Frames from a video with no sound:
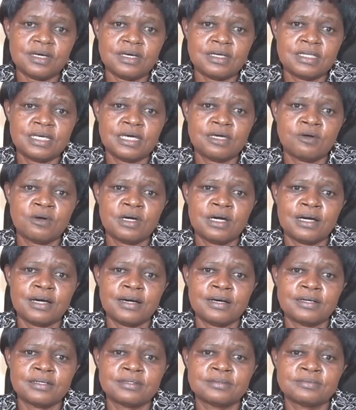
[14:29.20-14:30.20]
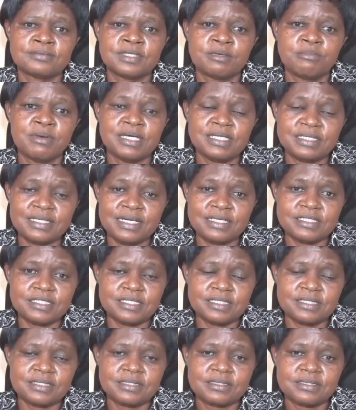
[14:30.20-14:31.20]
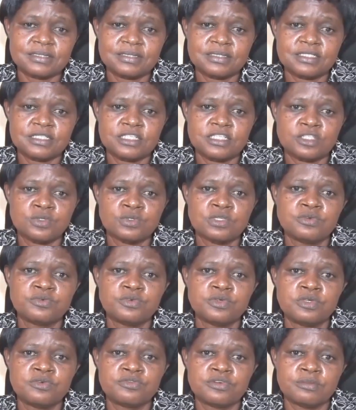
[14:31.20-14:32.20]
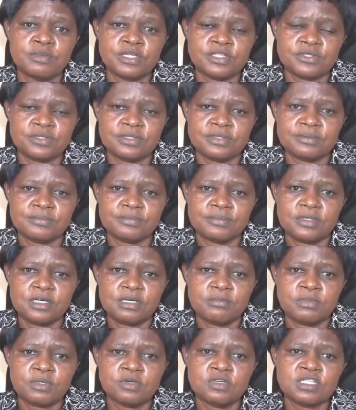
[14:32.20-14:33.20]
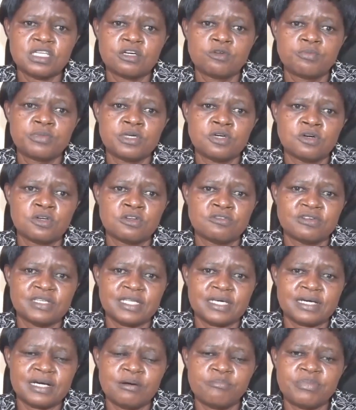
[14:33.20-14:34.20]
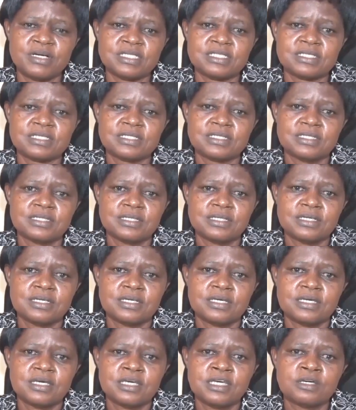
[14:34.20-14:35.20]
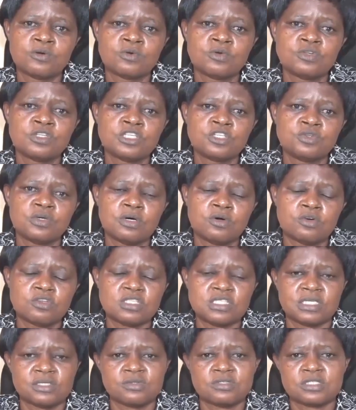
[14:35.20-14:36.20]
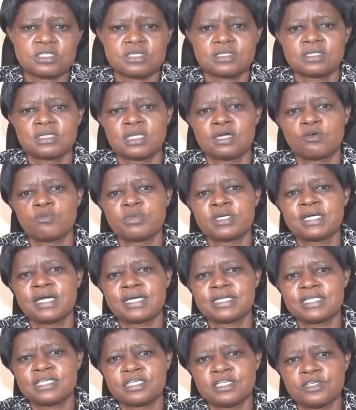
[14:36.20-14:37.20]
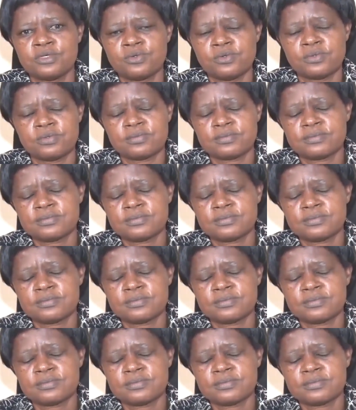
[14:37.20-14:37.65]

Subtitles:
the mentors to give you information, because they will be all over the campus, including your hostels. They will be guiding you.